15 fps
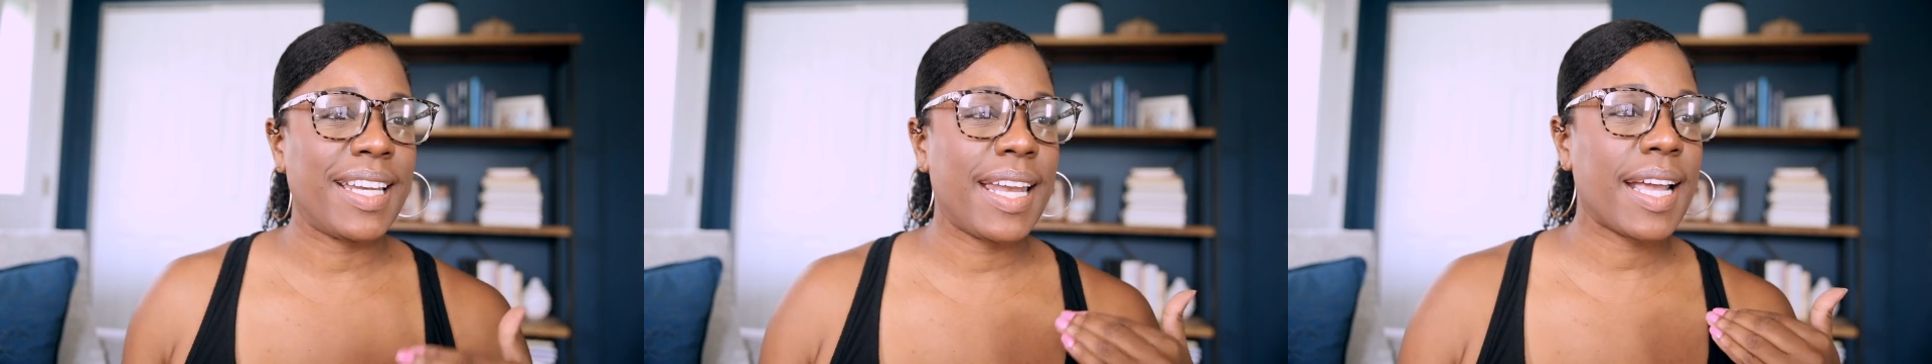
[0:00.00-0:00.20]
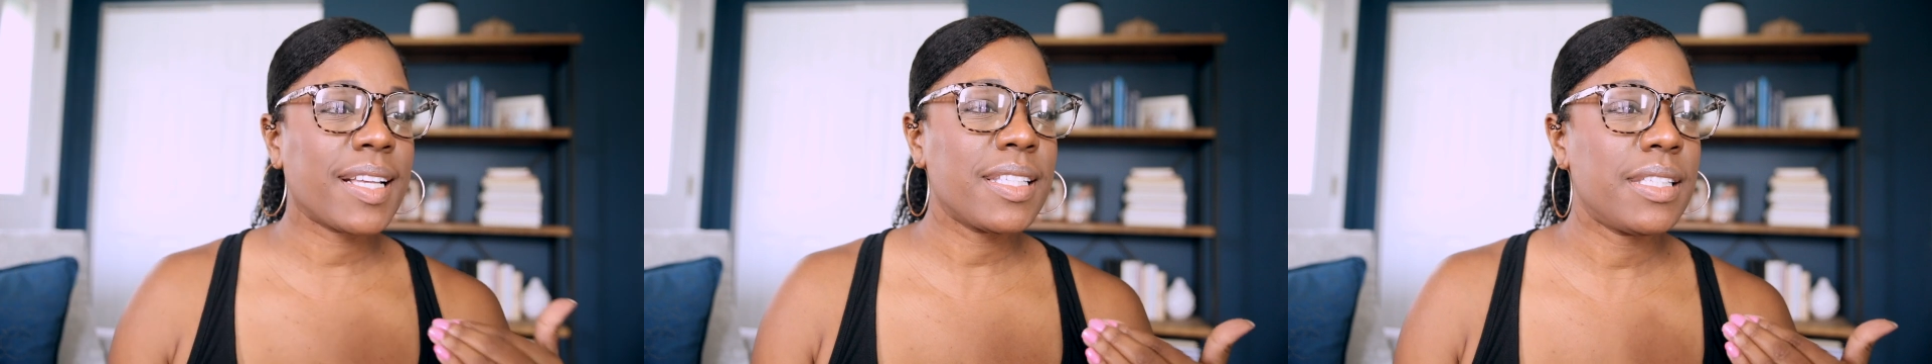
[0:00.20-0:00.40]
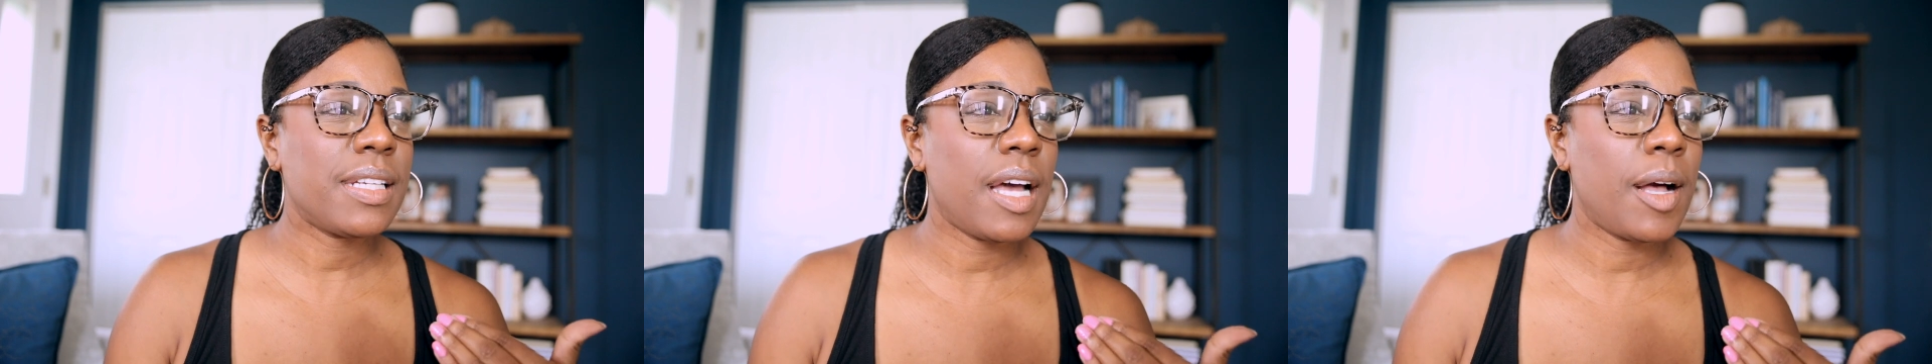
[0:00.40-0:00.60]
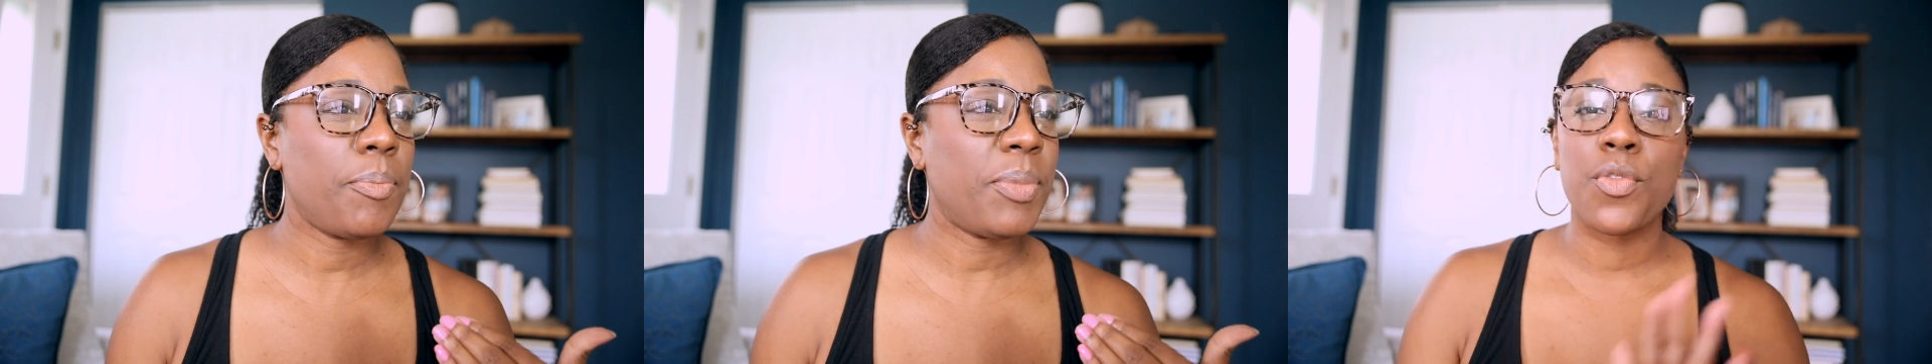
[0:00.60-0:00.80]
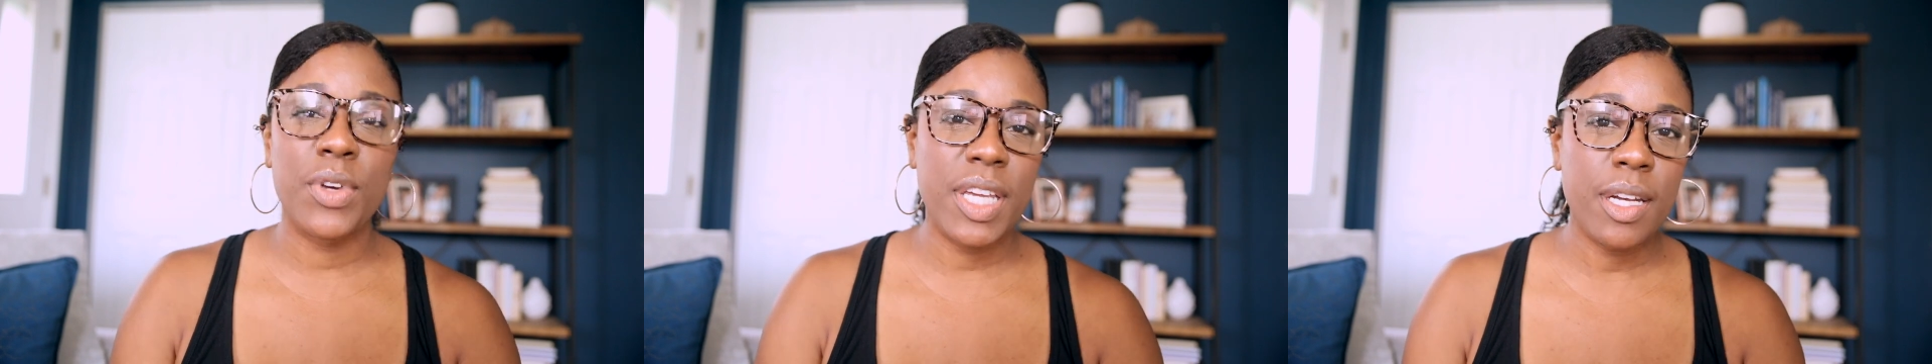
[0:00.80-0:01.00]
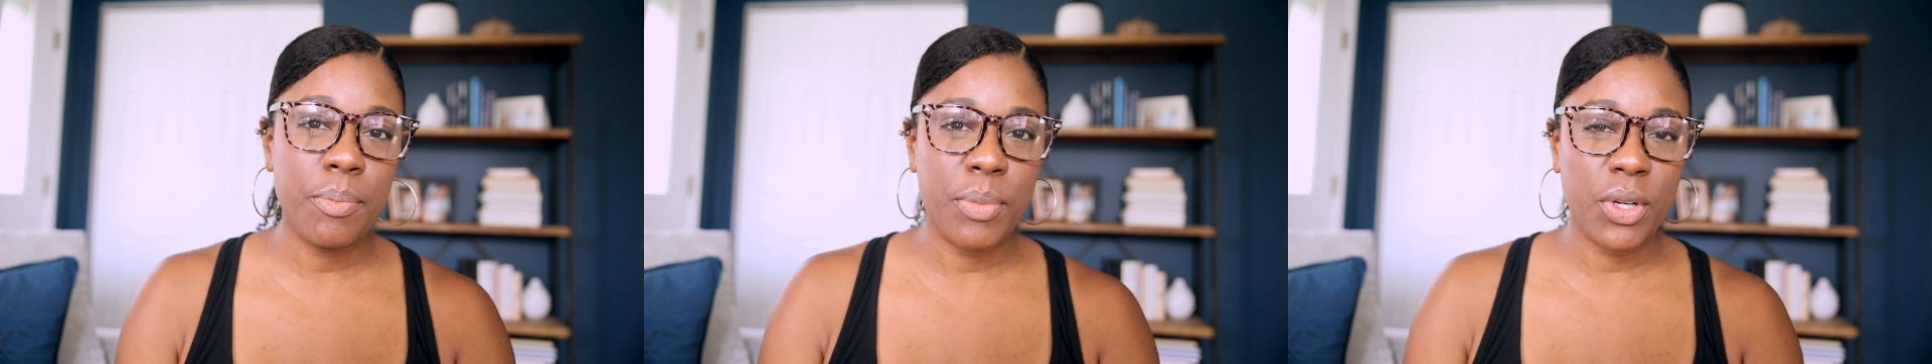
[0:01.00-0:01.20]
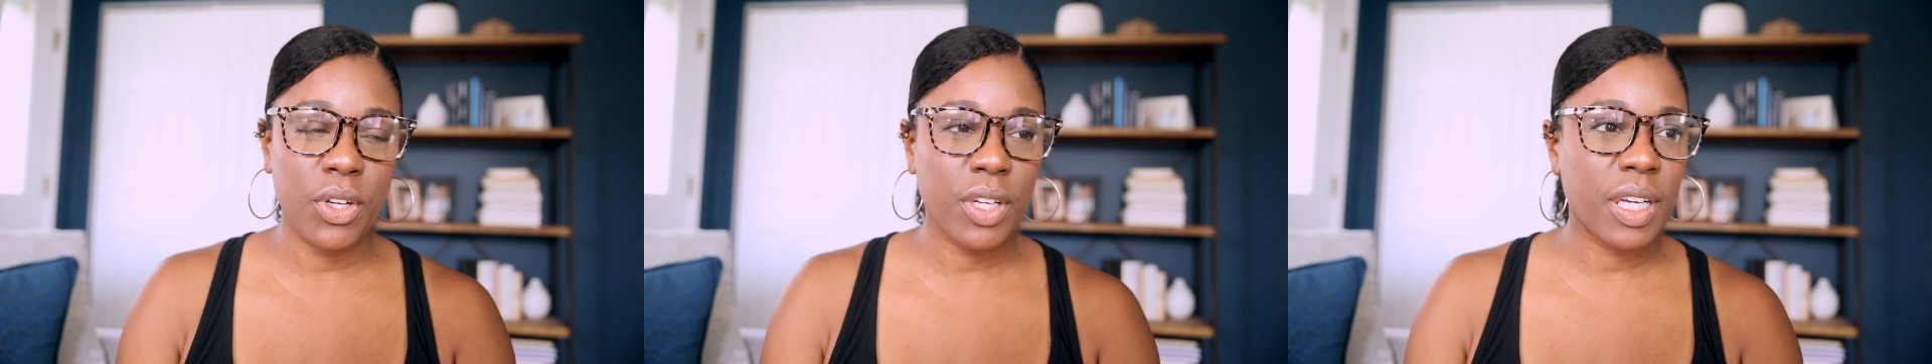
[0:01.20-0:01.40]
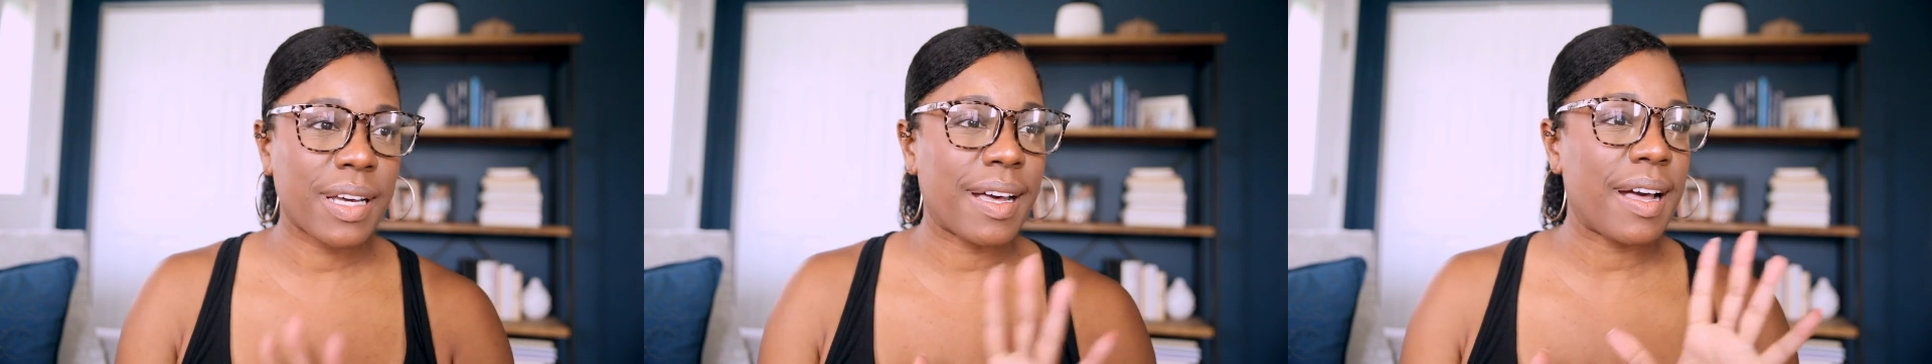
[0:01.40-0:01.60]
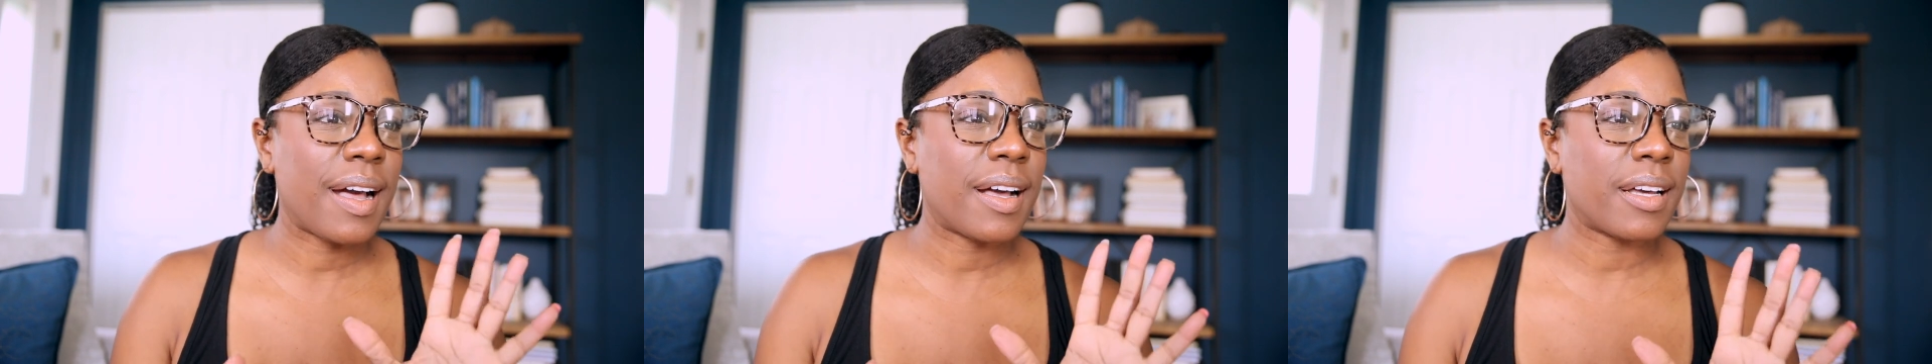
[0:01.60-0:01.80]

Next up, read a book